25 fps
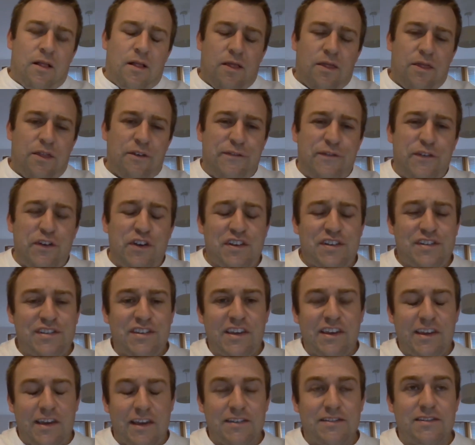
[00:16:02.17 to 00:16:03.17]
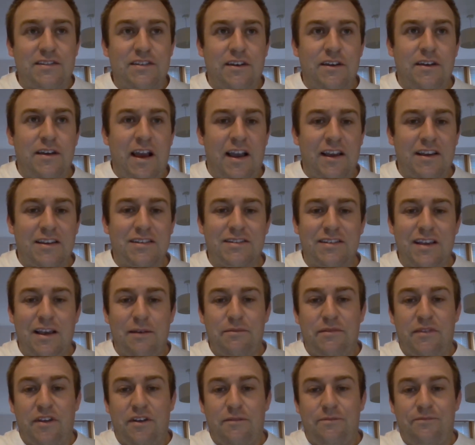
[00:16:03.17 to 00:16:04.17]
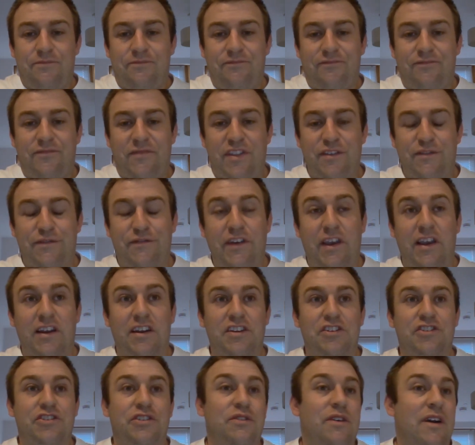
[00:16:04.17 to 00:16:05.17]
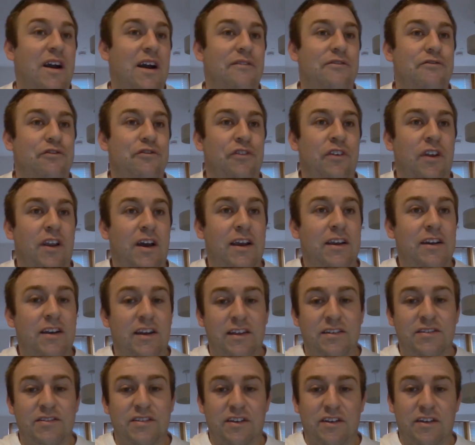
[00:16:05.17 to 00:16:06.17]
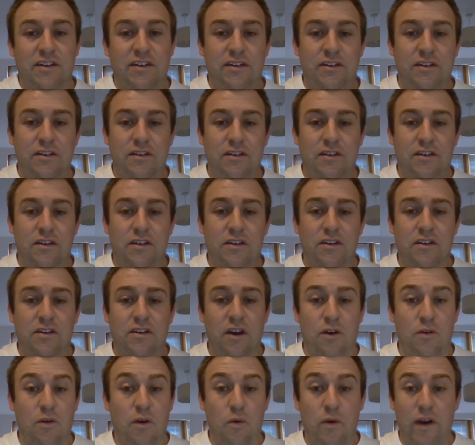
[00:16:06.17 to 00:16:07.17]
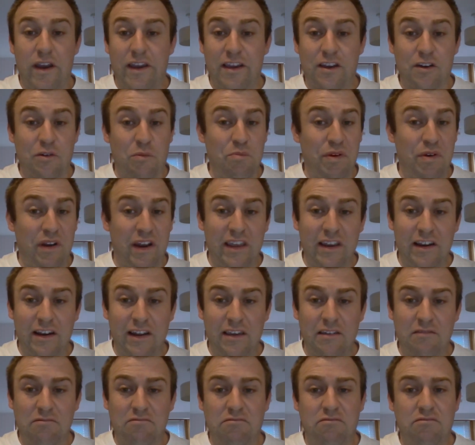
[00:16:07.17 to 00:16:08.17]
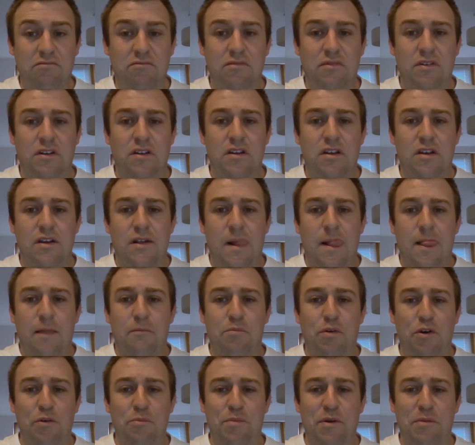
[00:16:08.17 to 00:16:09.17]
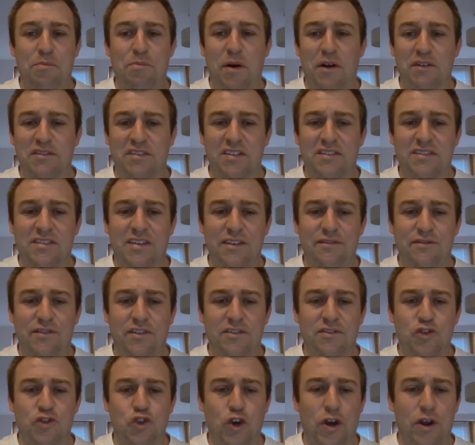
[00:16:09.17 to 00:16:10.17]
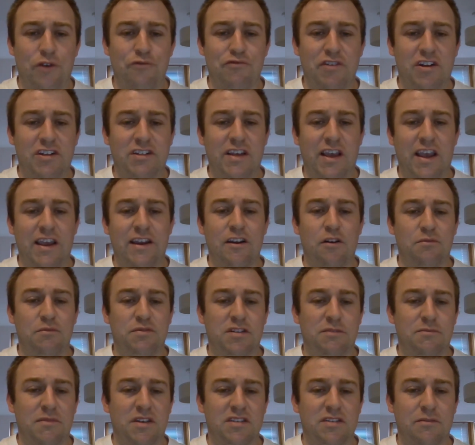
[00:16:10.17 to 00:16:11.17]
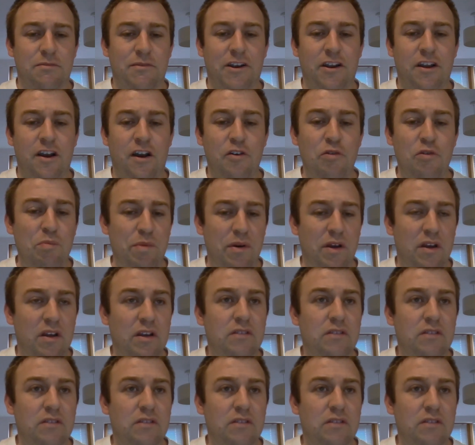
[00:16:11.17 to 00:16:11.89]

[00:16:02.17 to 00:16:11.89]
the first thing is that accept that the feelings you have are unlikely to go away completely, but be positive and try and retain optimism and hope